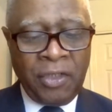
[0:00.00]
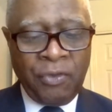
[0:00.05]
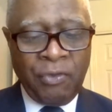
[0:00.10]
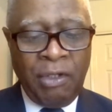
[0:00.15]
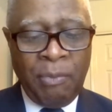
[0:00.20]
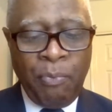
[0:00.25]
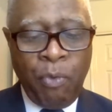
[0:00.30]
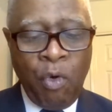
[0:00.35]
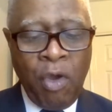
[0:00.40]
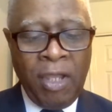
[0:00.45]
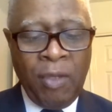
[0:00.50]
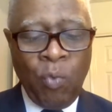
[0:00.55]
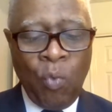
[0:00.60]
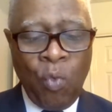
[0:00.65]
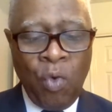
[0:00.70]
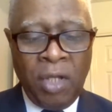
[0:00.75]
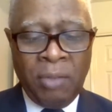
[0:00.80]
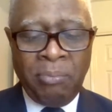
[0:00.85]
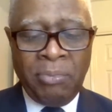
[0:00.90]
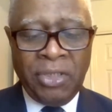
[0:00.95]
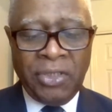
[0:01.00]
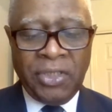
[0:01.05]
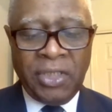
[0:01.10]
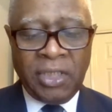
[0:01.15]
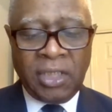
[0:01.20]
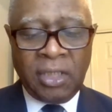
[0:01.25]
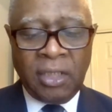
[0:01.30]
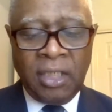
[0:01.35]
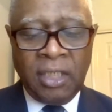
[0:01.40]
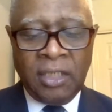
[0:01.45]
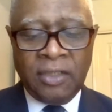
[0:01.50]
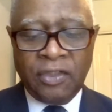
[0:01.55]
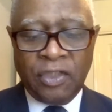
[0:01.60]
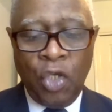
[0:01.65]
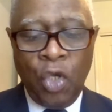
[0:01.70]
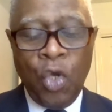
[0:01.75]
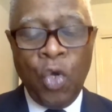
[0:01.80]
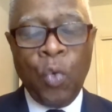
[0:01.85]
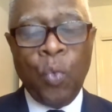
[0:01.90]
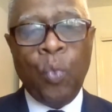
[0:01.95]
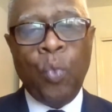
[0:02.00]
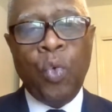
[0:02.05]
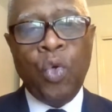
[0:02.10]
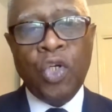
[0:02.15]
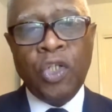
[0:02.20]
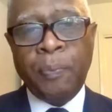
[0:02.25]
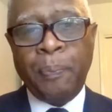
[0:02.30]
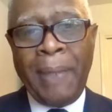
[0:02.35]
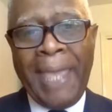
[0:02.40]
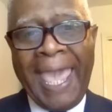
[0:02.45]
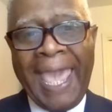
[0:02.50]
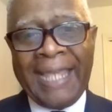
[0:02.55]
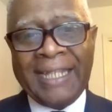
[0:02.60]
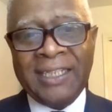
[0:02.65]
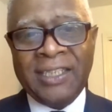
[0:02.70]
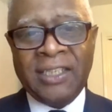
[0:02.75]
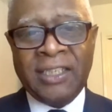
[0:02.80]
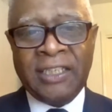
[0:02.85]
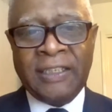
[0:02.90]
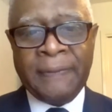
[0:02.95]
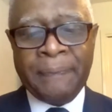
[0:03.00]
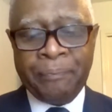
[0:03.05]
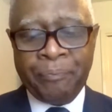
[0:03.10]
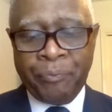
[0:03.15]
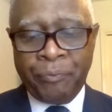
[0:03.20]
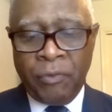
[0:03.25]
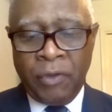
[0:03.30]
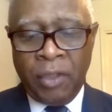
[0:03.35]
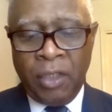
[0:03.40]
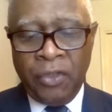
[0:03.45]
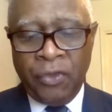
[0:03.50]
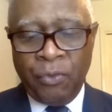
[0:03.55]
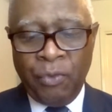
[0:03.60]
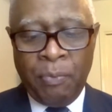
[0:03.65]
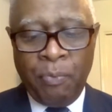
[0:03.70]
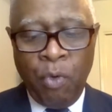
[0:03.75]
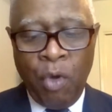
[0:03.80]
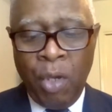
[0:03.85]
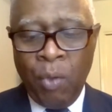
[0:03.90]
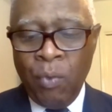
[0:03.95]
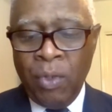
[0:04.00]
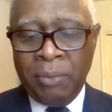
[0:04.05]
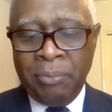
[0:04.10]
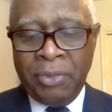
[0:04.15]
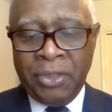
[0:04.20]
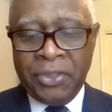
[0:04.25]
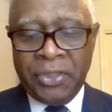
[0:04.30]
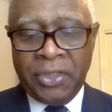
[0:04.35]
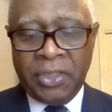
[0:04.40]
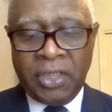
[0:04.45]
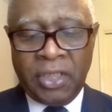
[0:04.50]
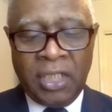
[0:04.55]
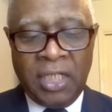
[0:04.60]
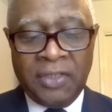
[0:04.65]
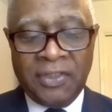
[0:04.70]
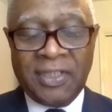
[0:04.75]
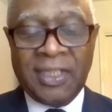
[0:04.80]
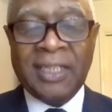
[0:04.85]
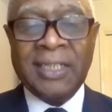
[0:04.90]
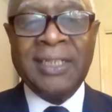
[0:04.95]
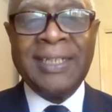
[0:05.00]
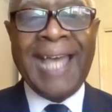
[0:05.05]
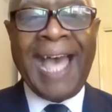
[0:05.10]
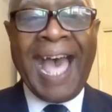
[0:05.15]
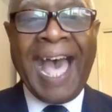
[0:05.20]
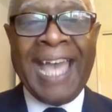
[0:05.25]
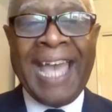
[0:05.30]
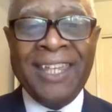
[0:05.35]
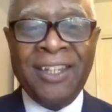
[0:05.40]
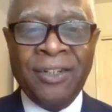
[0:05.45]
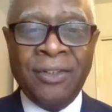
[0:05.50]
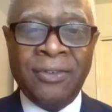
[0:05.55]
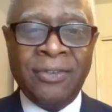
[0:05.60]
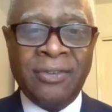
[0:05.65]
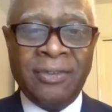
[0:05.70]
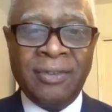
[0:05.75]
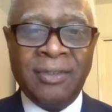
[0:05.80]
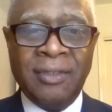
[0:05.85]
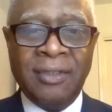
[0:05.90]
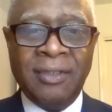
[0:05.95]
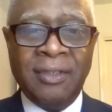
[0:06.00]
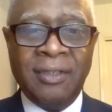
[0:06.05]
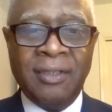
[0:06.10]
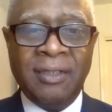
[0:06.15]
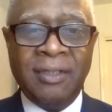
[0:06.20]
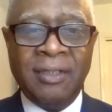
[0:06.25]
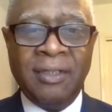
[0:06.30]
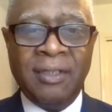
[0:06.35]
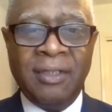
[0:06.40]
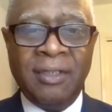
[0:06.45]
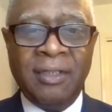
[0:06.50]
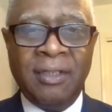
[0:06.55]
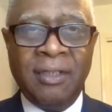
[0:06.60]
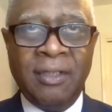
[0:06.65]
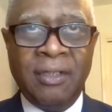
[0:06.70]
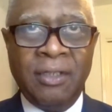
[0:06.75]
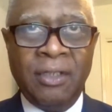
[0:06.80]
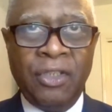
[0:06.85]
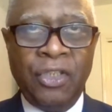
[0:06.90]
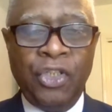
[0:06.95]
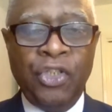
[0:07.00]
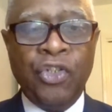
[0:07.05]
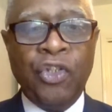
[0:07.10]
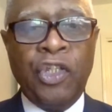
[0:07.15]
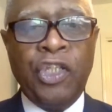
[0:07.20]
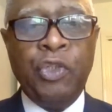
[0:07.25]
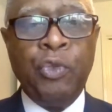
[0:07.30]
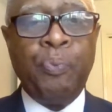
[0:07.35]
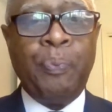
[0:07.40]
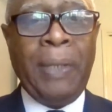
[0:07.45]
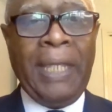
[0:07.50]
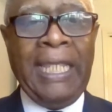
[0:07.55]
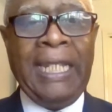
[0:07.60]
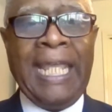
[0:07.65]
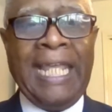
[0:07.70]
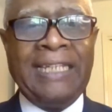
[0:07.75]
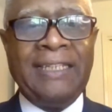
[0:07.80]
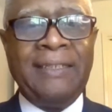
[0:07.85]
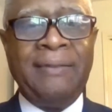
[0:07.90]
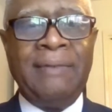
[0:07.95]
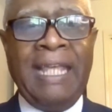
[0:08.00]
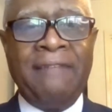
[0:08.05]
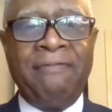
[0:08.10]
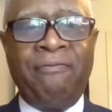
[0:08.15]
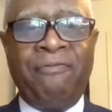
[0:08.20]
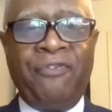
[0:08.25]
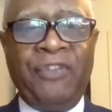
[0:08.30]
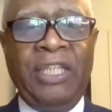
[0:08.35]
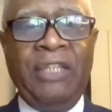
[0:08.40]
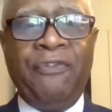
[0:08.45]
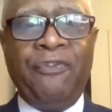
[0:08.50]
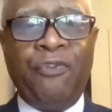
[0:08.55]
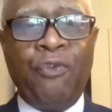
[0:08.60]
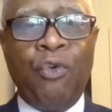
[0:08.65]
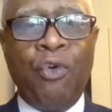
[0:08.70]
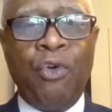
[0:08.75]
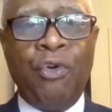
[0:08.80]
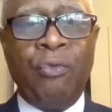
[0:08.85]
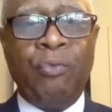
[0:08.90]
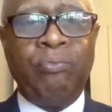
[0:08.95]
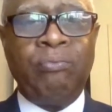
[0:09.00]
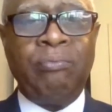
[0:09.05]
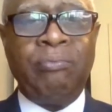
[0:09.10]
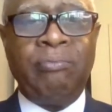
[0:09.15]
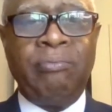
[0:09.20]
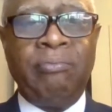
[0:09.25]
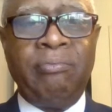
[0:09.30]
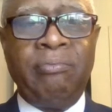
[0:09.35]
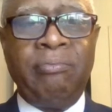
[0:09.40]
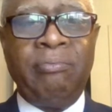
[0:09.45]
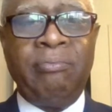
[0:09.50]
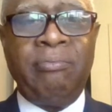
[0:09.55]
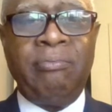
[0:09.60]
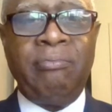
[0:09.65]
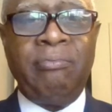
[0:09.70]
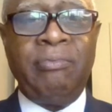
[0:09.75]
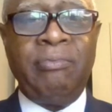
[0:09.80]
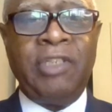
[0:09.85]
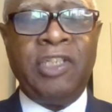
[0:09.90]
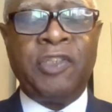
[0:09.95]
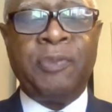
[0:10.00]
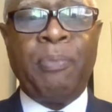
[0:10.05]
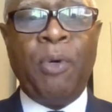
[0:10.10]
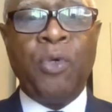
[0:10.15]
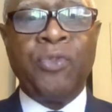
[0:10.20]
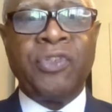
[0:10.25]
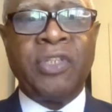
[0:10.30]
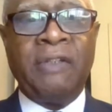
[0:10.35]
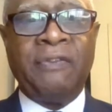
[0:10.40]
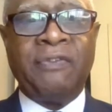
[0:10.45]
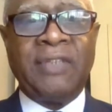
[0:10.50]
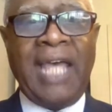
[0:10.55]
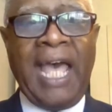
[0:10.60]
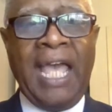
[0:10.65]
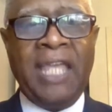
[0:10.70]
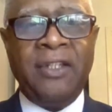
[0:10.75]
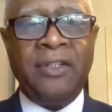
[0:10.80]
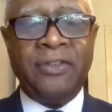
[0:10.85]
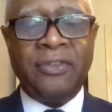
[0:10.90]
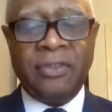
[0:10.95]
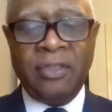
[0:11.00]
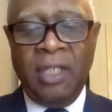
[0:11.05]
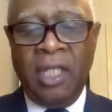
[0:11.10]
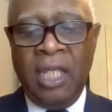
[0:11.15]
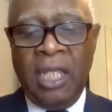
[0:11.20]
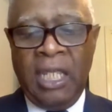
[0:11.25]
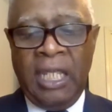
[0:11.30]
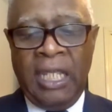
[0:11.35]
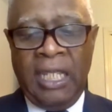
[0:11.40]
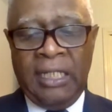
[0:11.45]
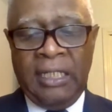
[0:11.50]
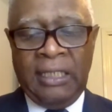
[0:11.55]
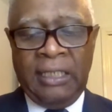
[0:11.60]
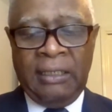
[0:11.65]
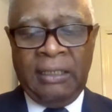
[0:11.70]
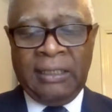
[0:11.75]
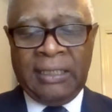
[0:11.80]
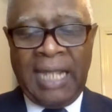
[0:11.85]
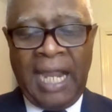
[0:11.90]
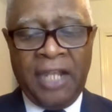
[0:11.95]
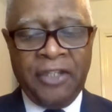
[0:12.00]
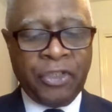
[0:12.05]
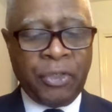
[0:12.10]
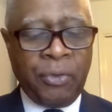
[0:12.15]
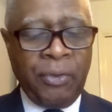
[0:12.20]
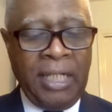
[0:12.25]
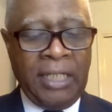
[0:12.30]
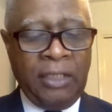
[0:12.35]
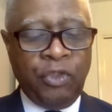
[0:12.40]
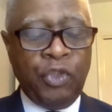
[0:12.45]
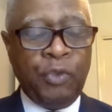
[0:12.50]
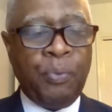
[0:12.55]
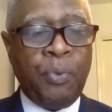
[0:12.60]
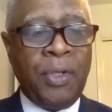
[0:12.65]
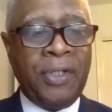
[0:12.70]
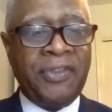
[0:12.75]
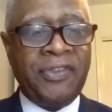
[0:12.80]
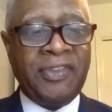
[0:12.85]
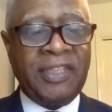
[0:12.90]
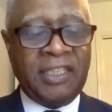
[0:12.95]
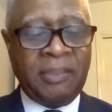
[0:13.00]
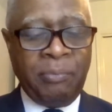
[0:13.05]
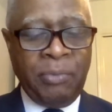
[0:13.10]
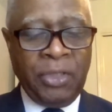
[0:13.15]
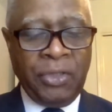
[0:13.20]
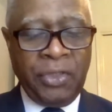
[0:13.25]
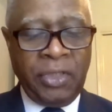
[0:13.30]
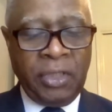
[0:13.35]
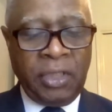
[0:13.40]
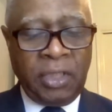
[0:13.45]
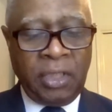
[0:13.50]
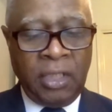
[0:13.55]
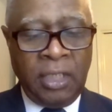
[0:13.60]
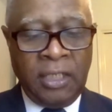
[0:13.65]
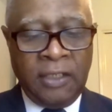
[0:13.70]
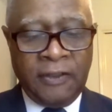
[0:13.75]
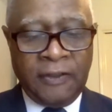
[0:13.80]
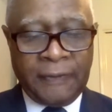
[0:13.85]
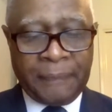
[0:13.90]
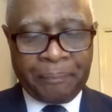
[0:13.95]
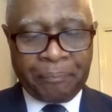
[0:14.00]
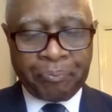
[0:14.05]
3.1 million tons. Wood packaging, 3.1 million tons. Tires. You pay that fee for disposing of tires. Tires create 2.6 million tons.